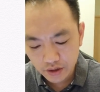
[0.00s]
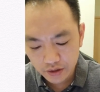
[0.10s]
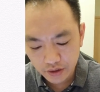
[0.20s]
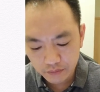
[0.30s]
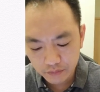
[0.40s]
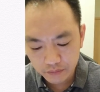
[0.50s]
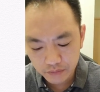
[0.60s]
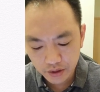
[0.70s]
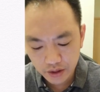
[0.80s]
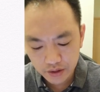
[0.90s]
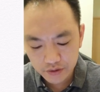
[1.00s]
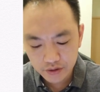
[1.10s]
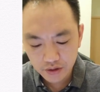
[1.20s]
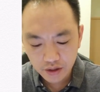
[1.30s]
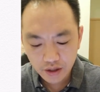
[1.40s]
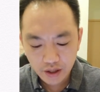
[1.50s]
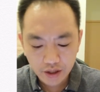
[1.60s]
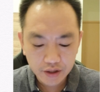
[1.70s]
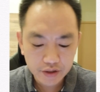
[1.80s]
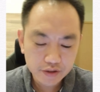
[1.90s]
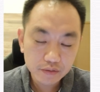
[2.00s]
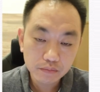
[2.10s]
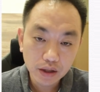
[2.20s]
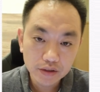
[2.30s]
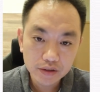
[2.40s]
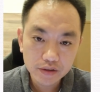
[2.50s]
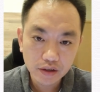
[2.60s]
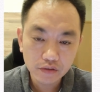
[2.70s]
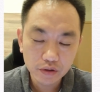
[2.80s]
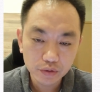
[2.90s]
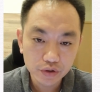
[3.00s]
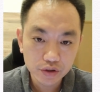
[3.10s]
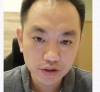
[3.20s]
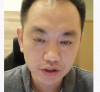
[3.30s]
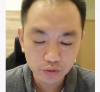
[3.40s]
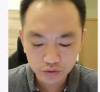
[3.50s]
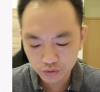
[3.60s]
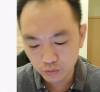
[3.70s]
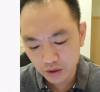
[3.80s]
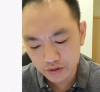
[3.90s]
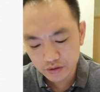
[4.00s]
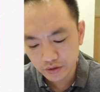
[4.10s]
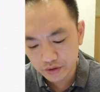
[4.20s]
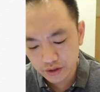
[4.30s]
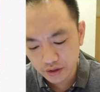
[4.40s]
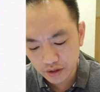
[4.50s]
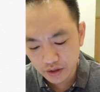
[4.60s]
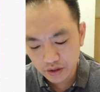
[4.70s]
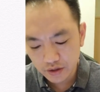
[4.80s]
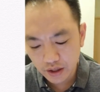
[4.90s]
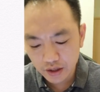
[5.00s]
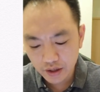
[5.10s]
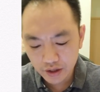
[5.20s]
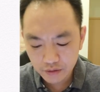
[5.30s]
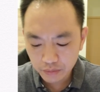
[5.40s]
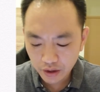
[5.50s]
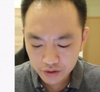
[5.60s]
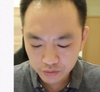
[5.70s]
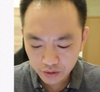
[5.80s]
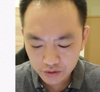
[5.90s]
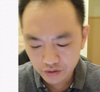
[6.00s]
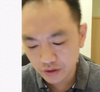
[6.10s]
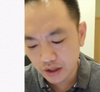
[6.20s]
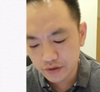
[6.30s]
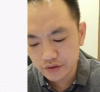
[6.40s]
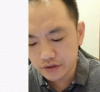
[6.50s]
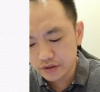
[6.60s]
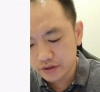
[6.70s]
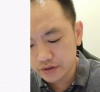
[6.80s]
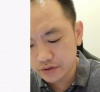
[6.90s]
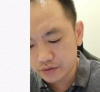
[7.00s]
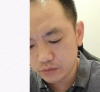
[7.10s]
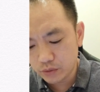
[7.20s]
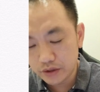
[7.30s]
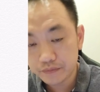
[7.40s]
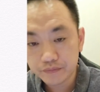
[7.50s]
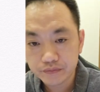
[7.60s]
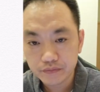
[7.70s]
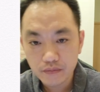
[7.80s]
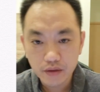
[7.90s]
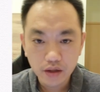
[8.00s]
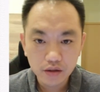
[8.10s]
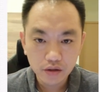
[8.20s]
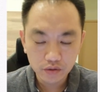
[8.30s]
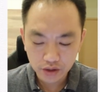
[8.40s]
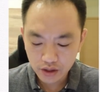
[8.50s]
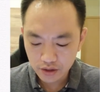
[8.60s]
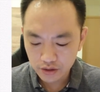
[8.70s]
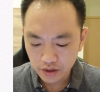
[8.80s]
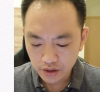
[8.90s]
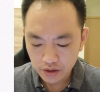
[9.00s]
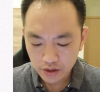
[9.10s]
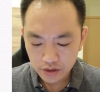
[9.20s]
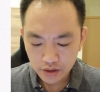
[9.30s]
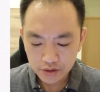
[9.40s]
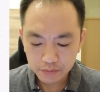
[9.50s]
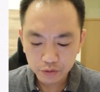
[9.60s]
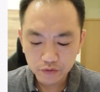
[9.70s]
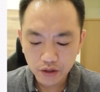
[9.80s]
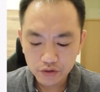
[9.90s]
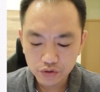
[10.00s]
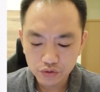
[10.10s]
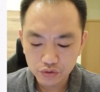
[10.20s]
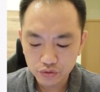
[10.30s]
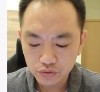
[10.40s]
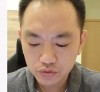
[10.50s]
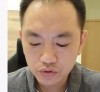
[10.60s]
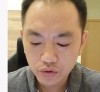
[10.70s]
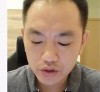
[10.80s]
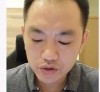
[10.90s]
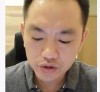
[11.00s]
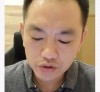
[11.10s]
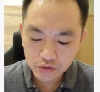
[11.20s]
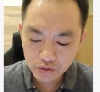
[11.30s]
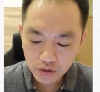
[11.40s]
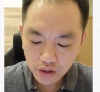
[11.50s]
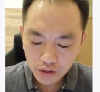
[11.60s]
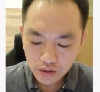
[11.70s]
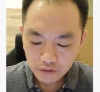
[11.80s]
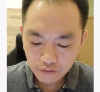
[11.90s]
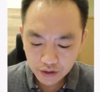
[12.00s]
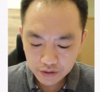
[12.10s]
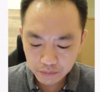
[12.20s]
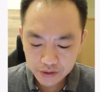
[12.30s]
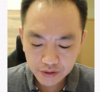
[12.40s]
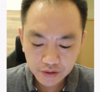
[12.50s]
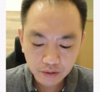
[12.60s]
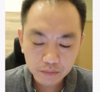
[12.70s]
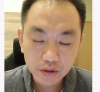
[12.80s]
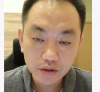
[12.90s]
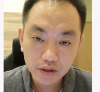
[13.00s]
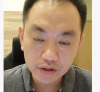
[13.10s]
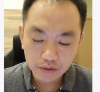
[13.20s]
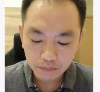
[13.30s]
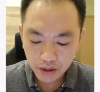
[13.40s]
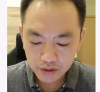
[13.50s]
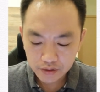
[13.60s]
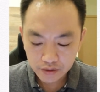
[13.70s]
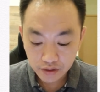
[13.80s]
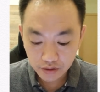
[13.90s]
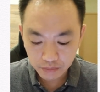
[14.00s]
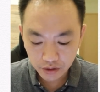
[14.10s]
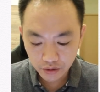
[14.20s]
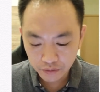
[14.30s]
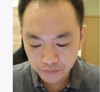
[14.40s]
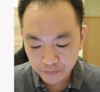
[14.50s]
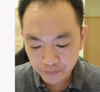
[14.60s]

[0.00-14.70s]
and then plus 8 minus 7, which is equal to 1, so it's 9a plus 1, so the answer is 1. Okay, let's move on to question 2. Find the missing number in the box below.